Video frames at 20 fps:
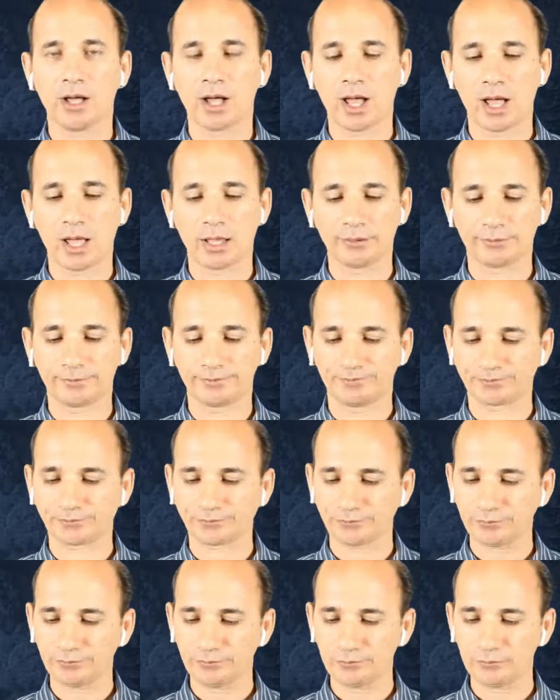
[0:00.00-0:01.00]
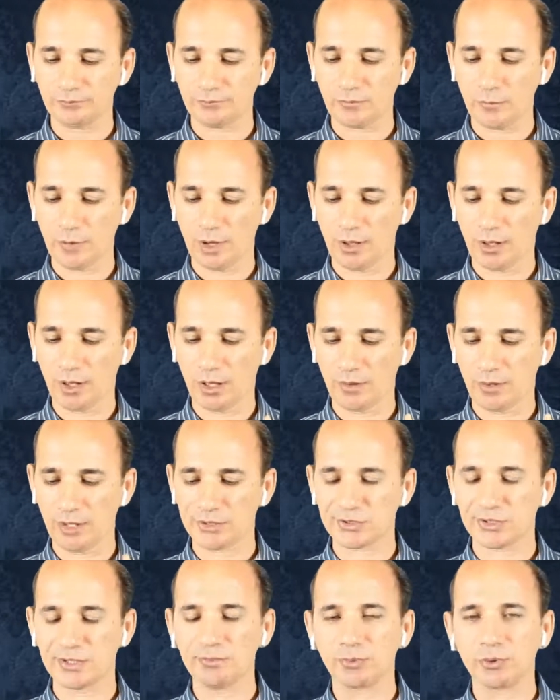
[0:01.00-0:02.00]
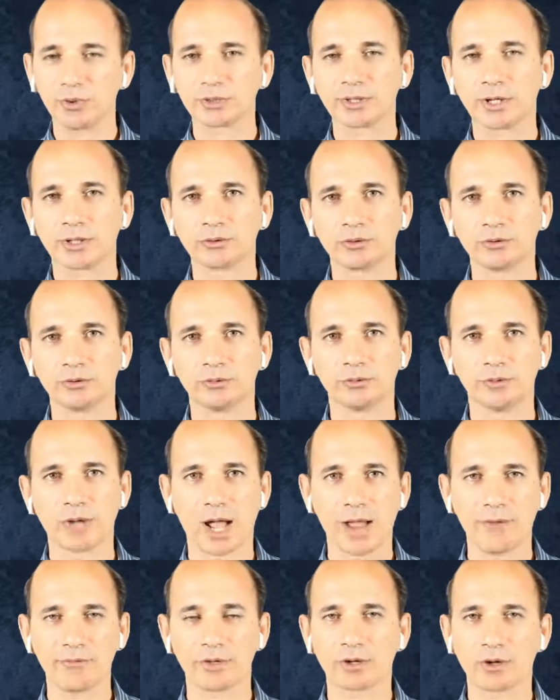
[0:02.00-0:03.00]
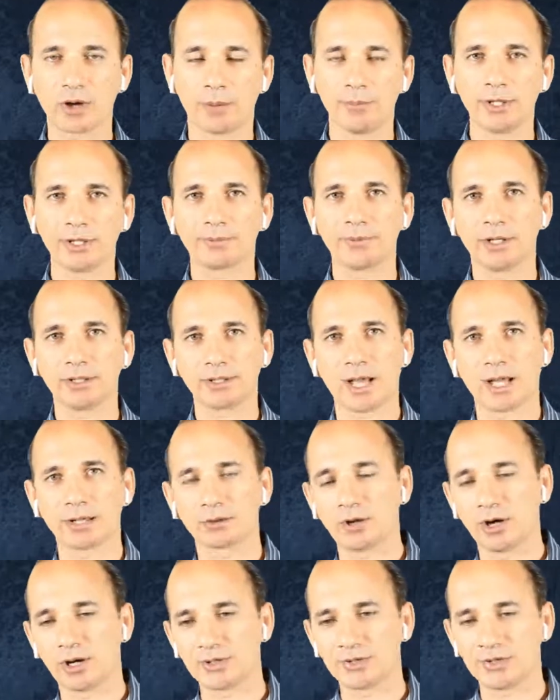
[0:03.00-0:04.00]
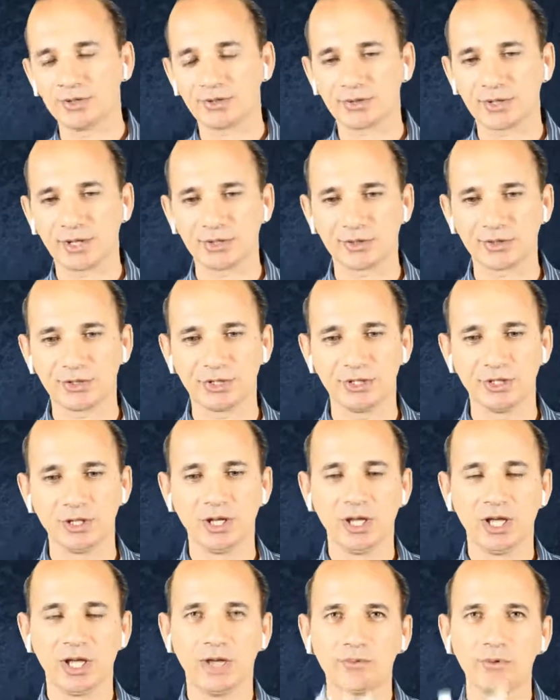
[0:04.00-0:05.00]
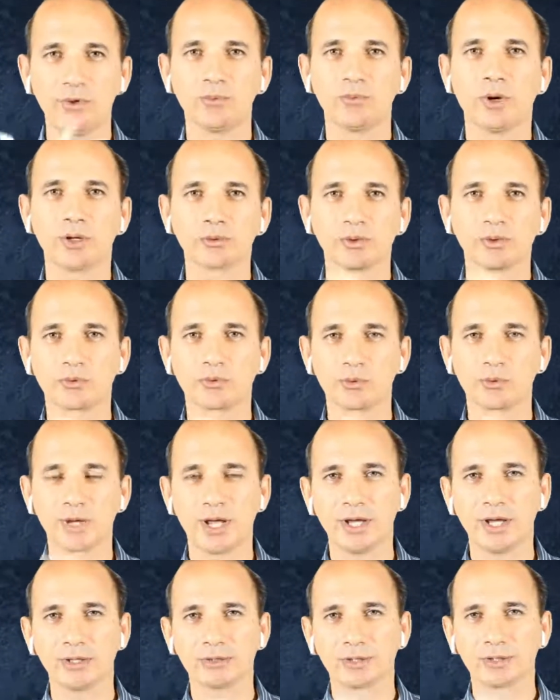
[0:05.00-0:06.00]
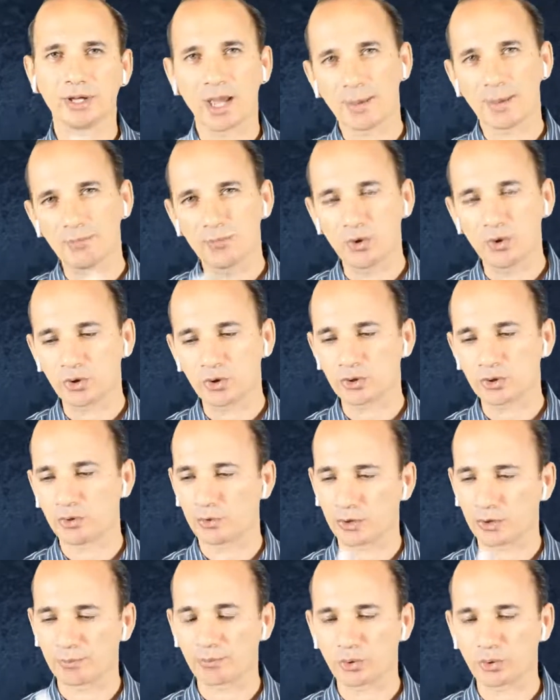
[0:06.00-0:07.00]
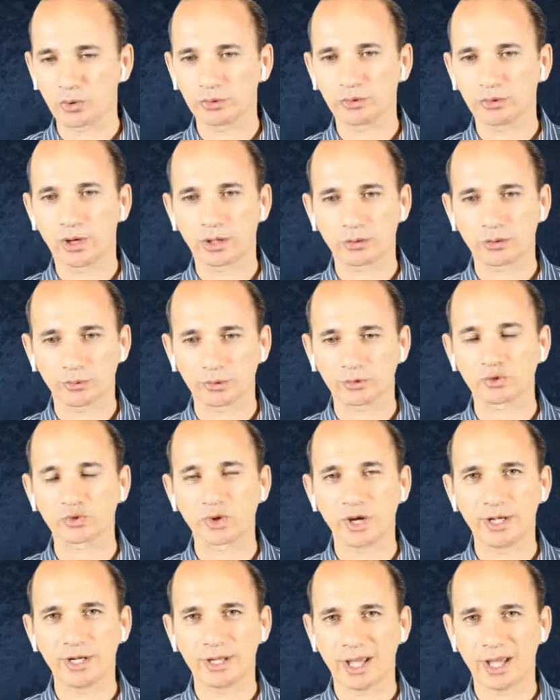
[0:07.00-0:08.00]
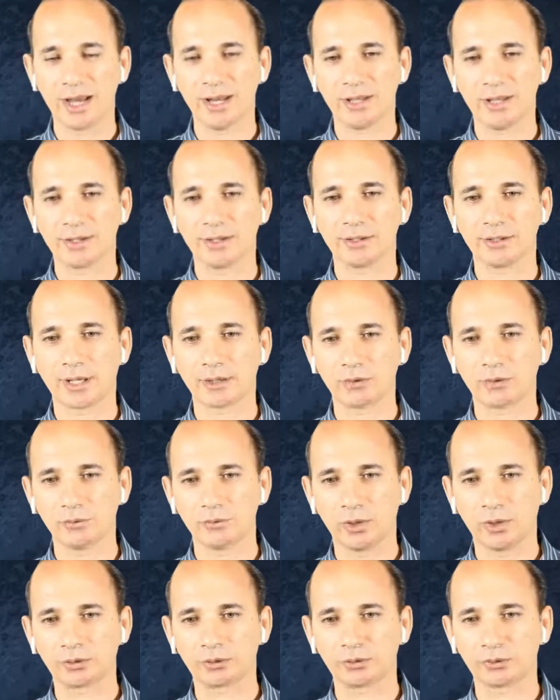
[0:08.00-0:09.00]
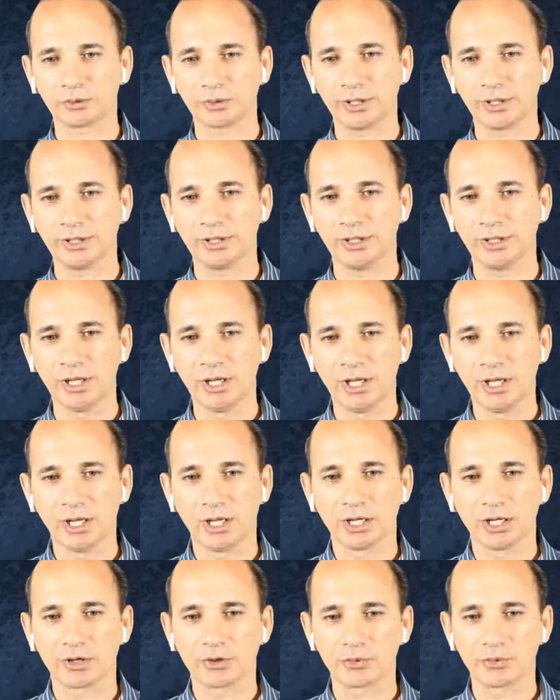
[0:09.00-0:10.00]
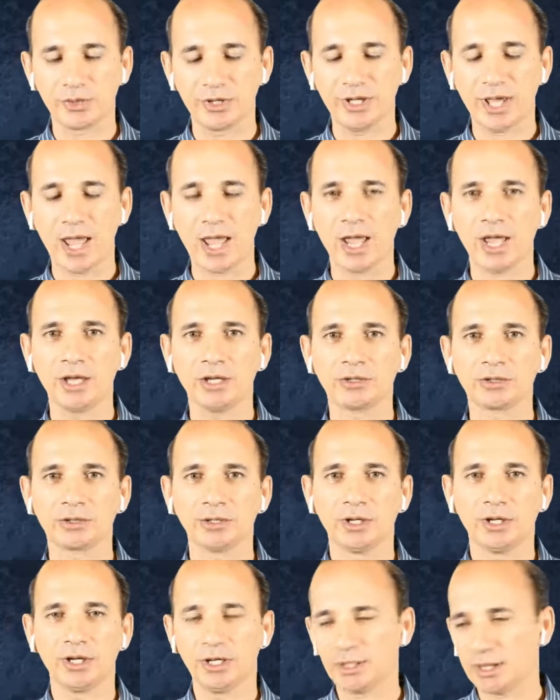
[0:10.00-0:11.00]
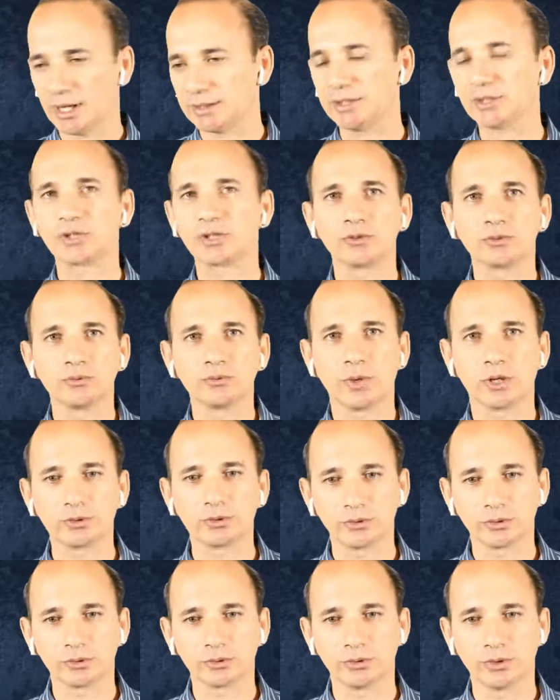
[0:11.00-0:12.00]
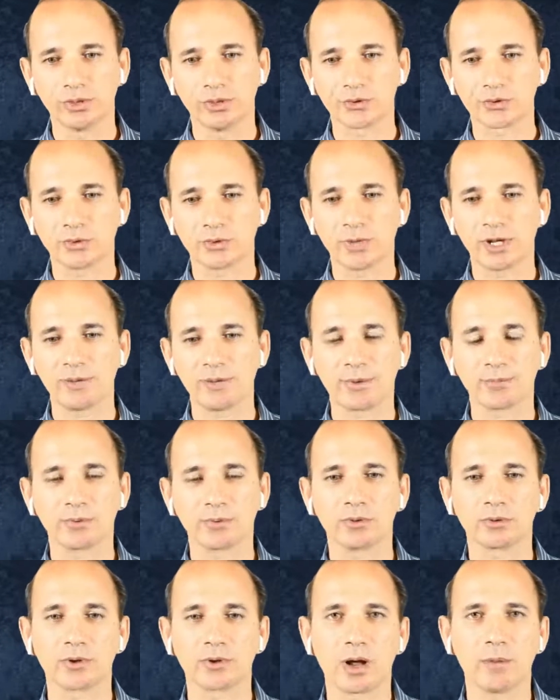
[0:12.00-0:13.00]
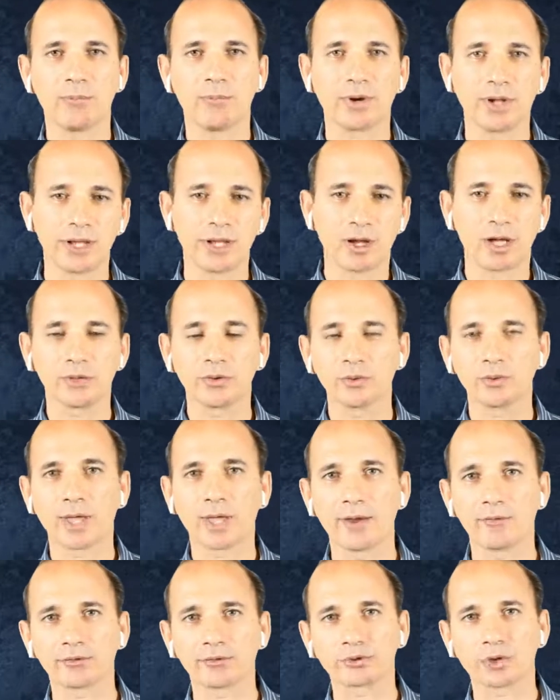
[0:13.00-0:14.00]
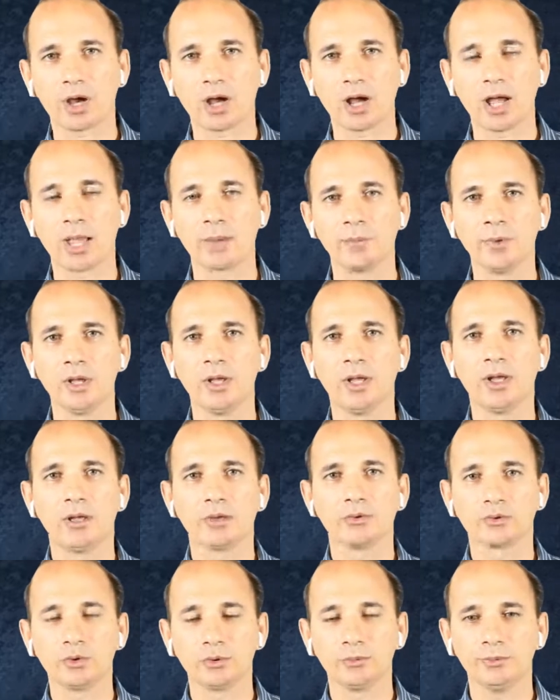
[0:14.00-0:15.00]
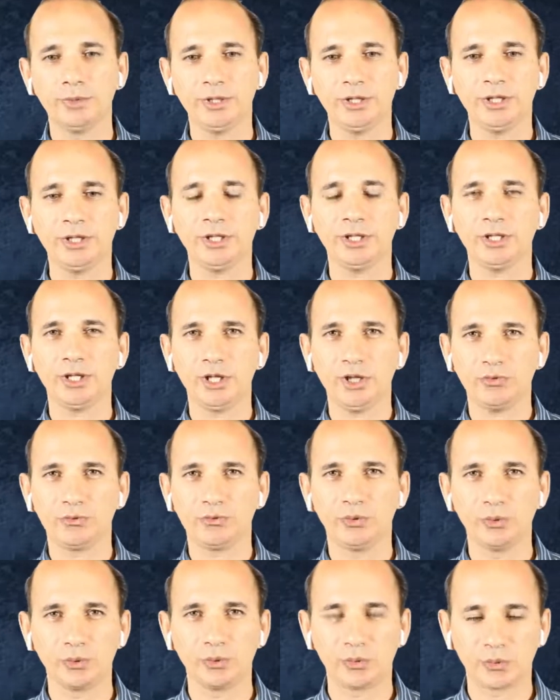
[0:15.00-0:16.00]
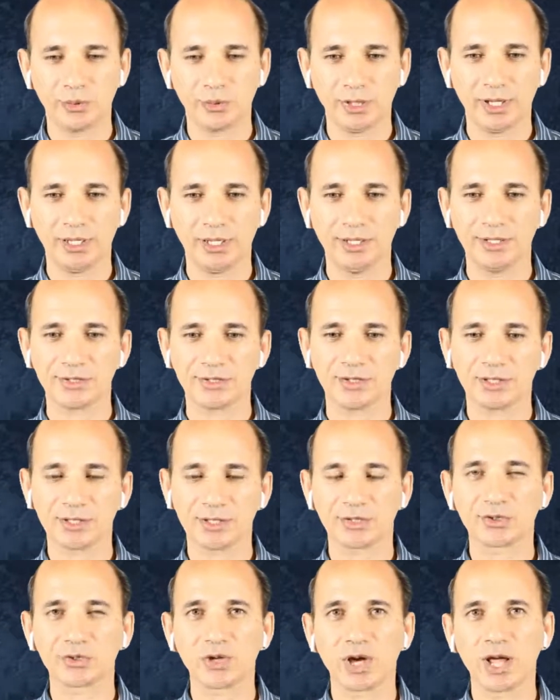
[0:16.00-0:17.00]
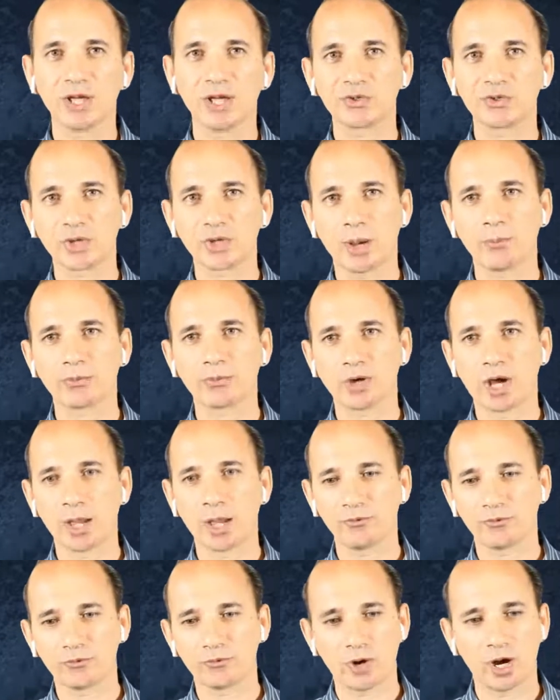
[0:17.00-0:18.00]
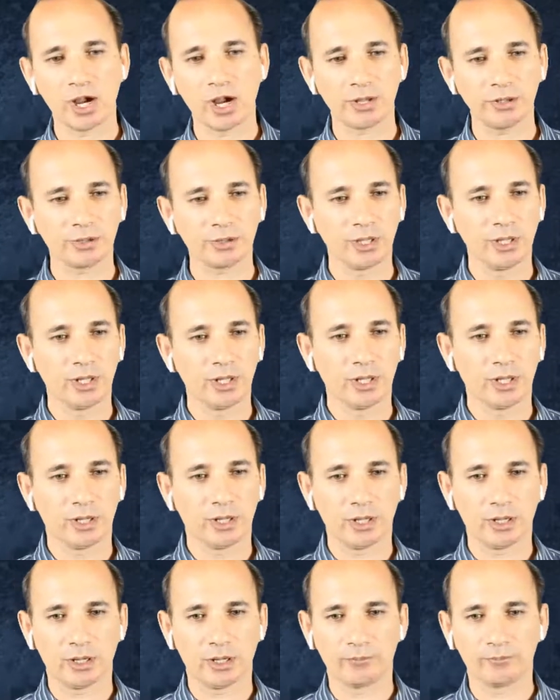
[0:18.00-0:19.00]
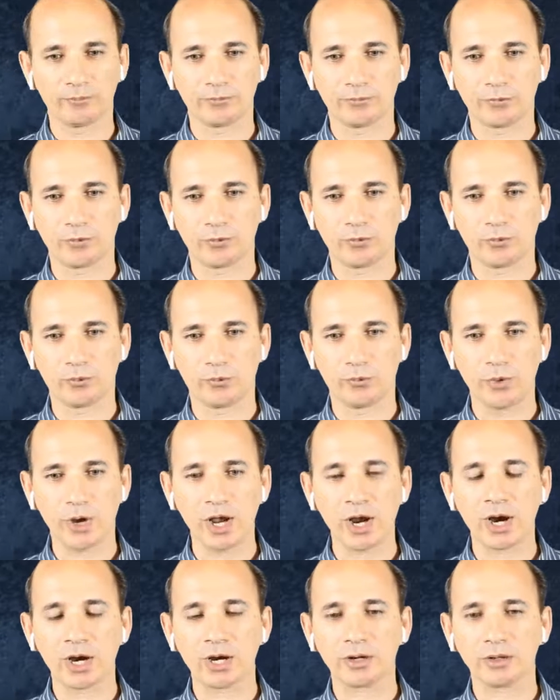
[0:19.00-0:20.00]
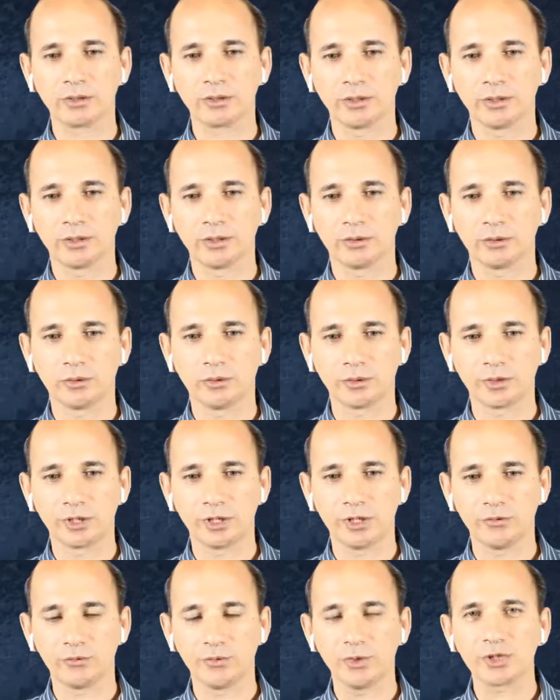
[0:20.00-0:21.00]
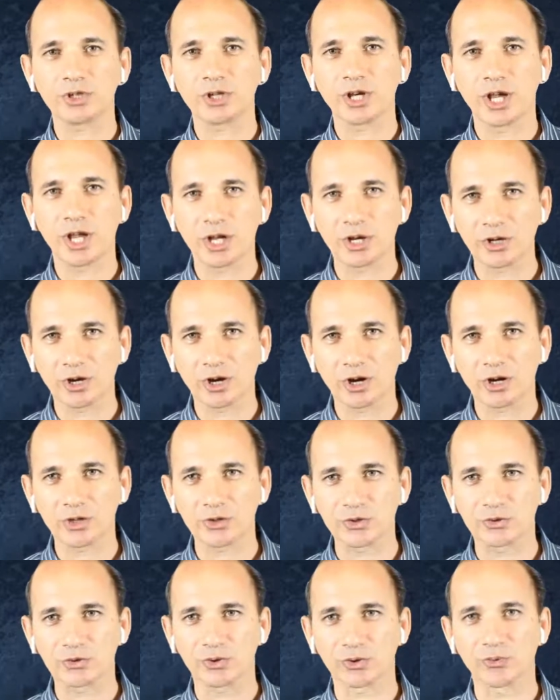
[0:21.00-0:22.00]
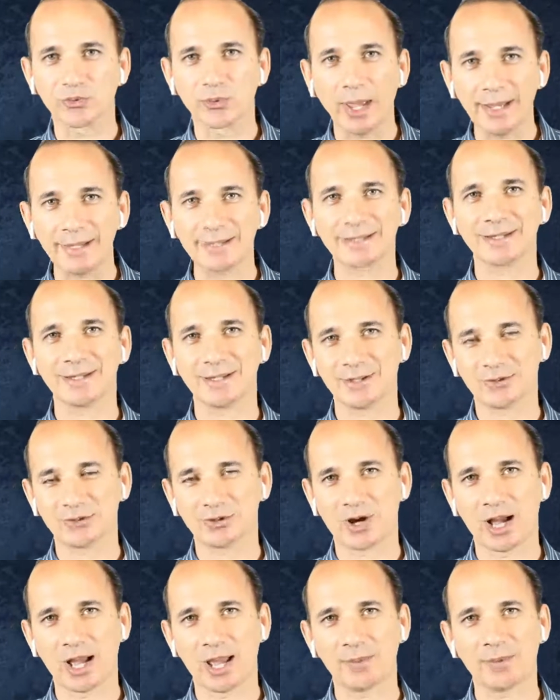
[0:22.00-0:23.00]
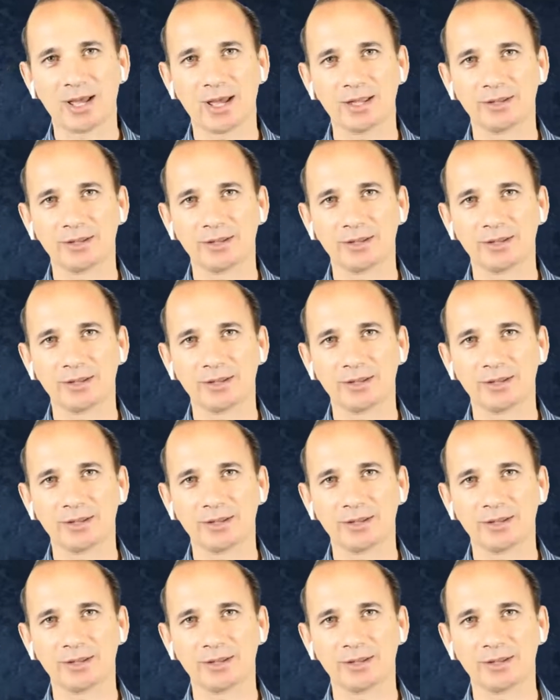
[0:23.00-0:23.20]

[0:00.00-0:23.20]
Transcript: And it's important to have the commitment and consistency if you want to create a book or a product or a training, anything that you want to really create in addition to what you're doing. So many people complain, I don't have time. To me, if you really set aside some time, find where or in which areas you're wasting time.